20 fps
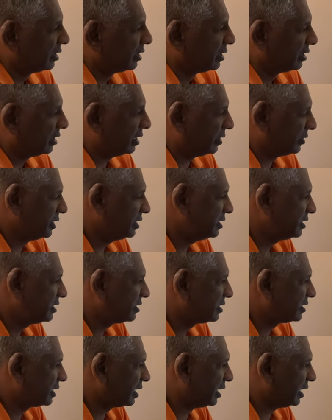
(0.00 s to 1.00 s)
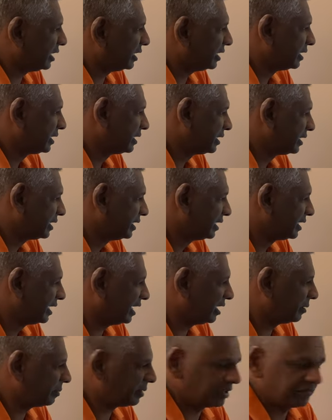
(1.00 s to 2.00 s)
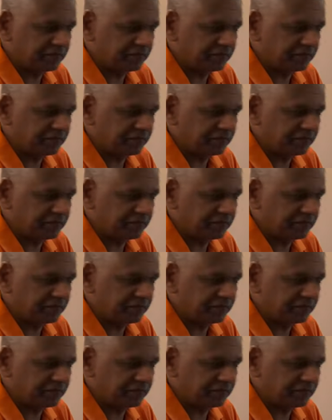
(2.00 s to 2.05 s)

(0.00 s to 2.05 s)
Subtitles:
Now this, anybody